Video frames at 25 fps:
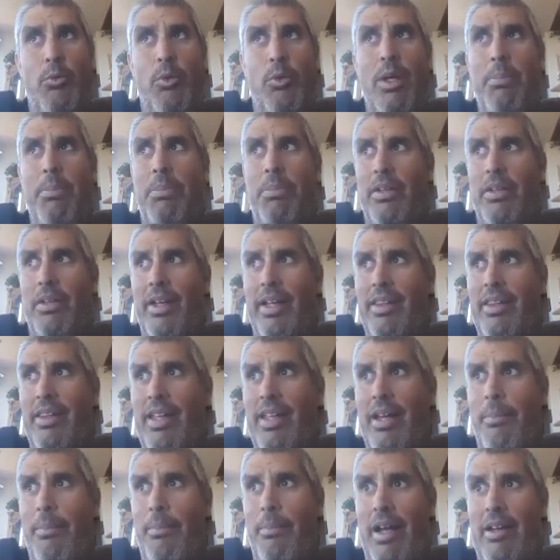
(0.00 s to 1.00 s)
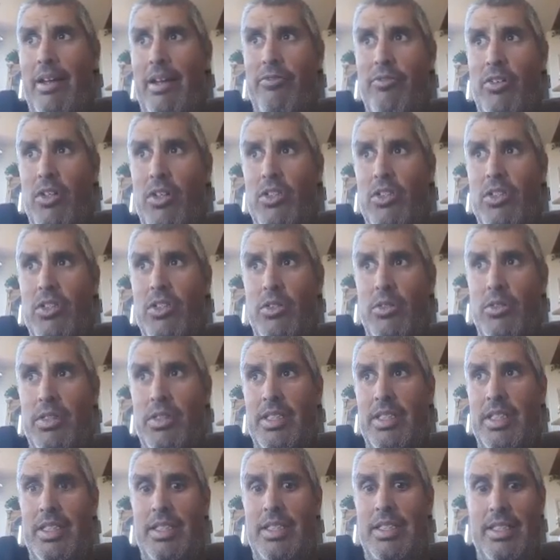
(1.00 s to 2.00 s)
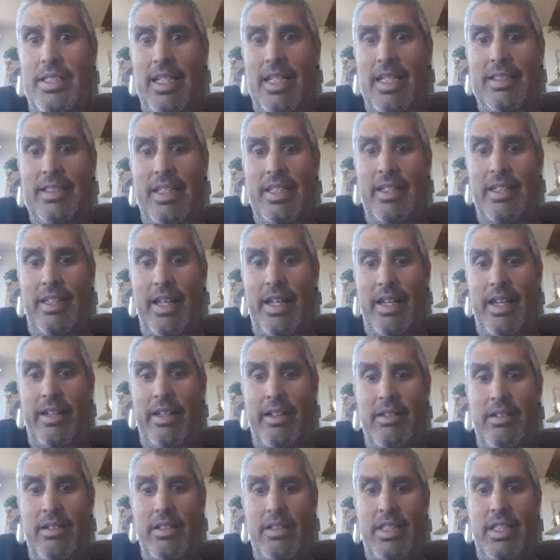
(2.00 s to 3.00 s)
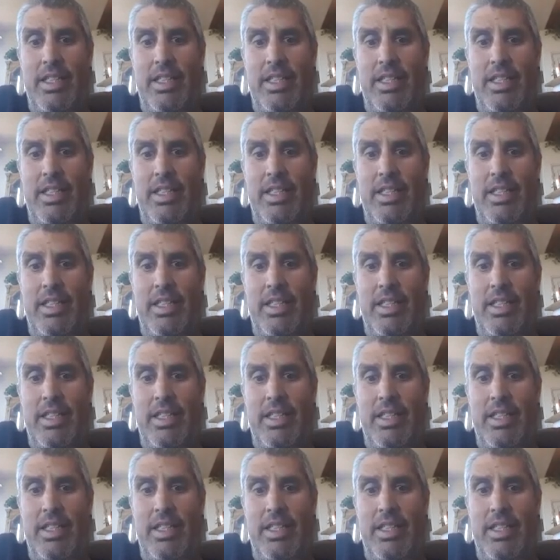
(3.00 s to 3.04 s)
We played them my first 2 seasons at Centennial,